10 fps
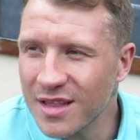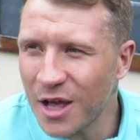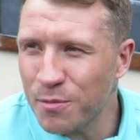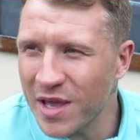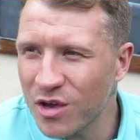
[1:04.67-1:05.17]
a,
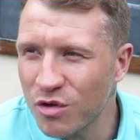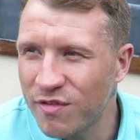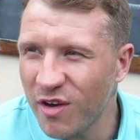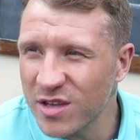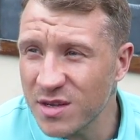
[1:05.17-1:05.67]
that'd be a good
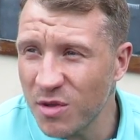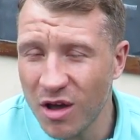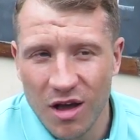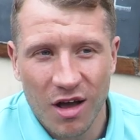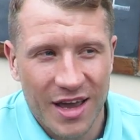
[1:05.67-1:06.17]
fight. I'm
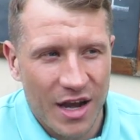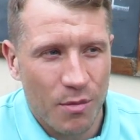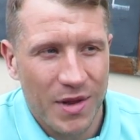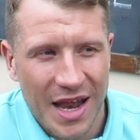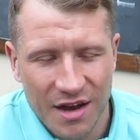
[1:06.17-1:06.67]
like, I'll get
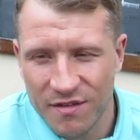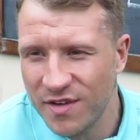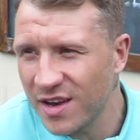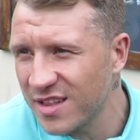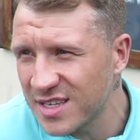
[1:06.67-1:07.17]
on with
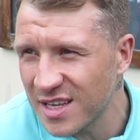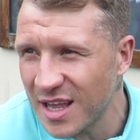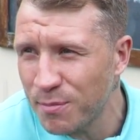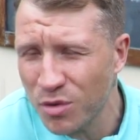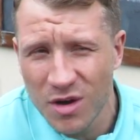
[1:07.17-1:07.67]
Langford and this
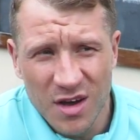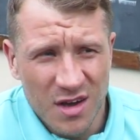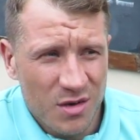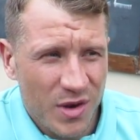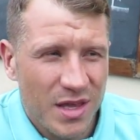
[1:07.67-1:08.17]
and that. But
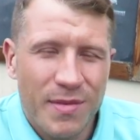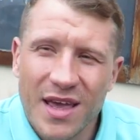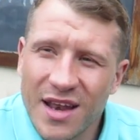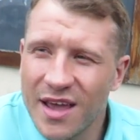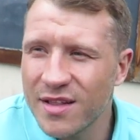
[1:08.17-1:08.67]
when you're
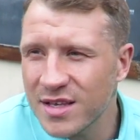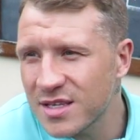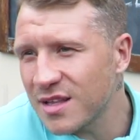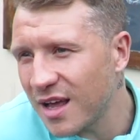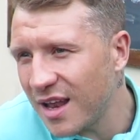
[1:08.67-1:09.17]
in here and
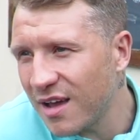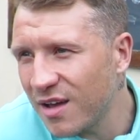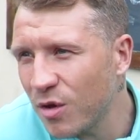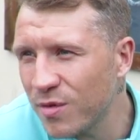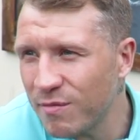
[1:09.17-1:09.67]
this and that, like,
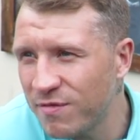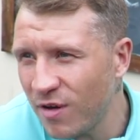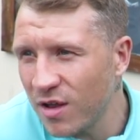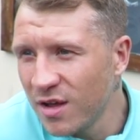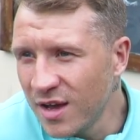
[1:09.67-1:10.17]
oh, I'm
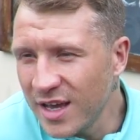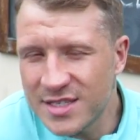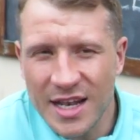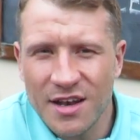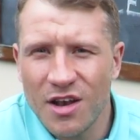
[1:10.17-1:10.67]
fine.
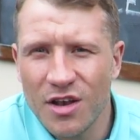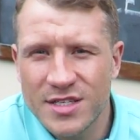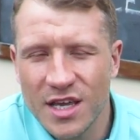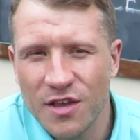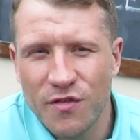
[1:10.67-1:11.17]
He's selling a
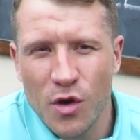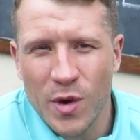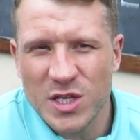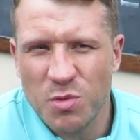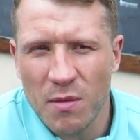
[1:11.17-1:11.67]
lot of tickets for
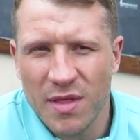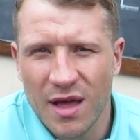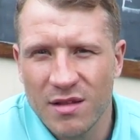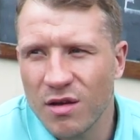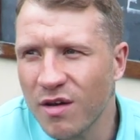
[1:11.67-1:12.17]
West Brom, and,
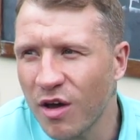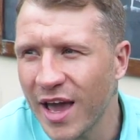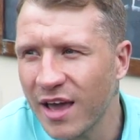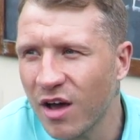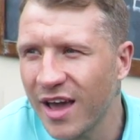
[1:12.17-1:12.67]
that, and like,
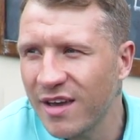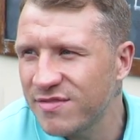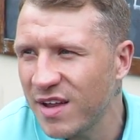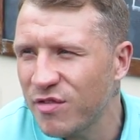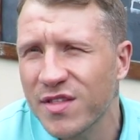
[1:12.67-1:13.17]
I, I,
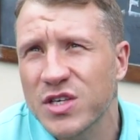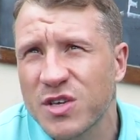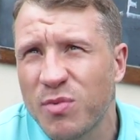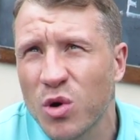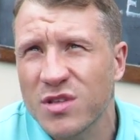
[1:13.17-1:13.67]
I've never had the
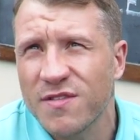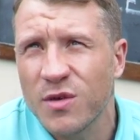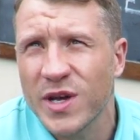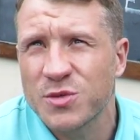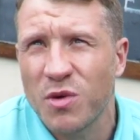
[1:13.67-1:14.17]
support of
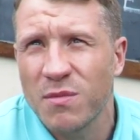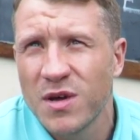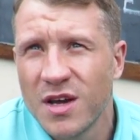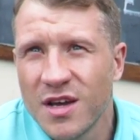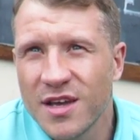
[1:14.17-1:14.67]
the West Brom.
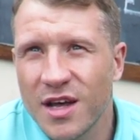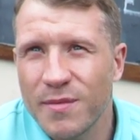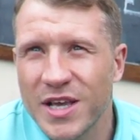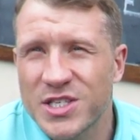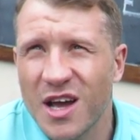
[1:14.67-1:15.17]
yeah.